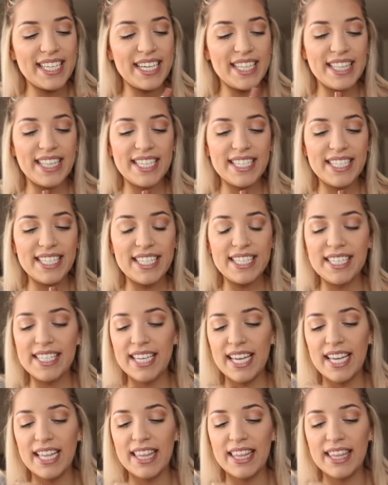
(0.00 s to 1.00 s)
this is
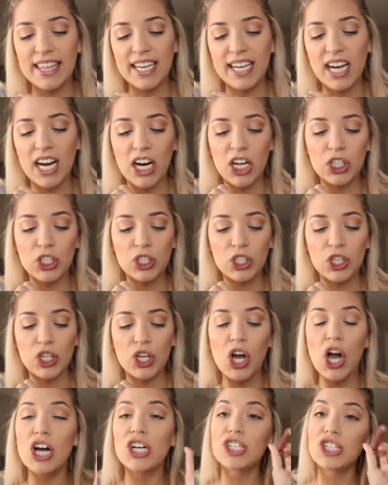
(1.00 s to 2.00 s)
in the
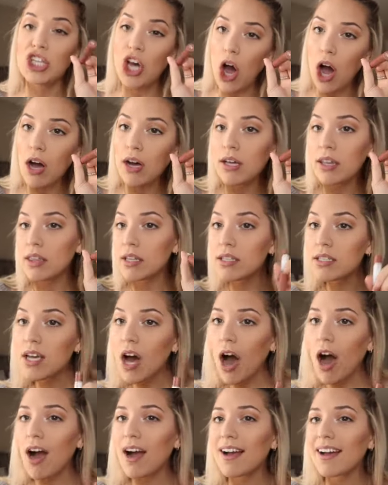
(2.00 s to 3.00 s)
color Talk the
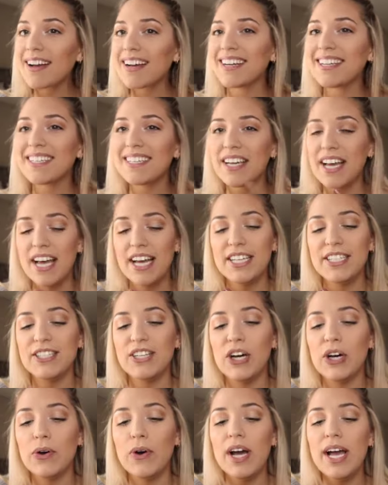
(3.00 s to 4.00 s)
Talk.
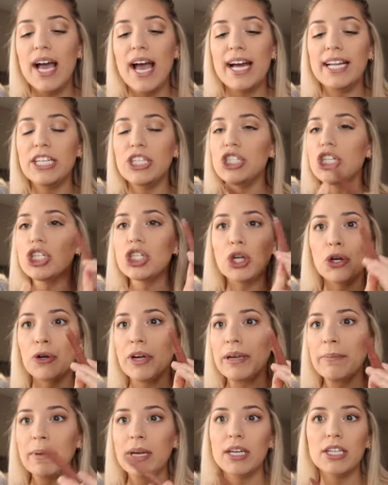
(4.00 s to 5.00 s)
So, and it's just
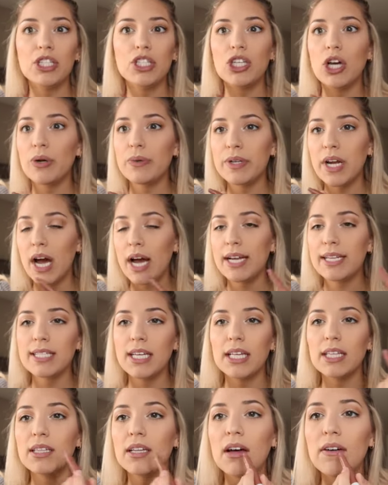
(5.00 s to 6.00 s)
creamy. It's so nice.
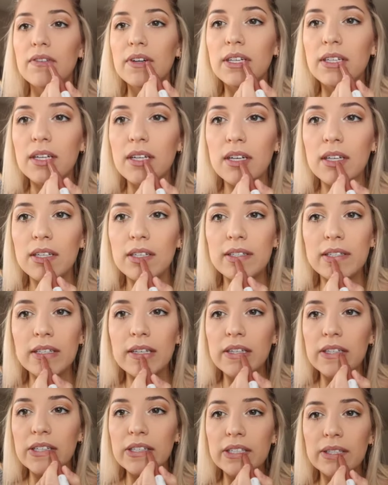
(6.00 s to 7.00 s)
I love it.
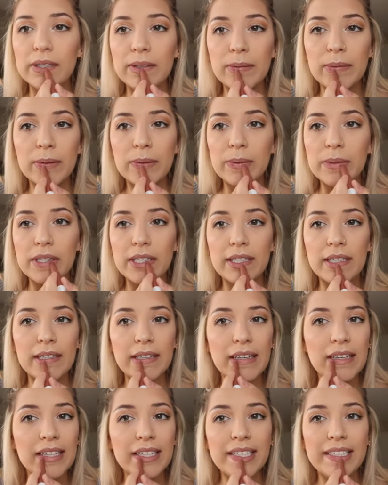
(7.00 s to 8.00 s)
So you just put it
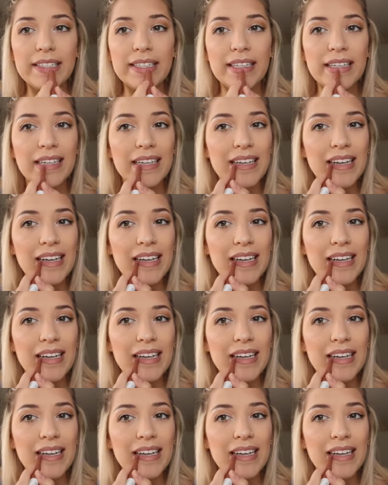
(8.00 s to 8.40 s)
on.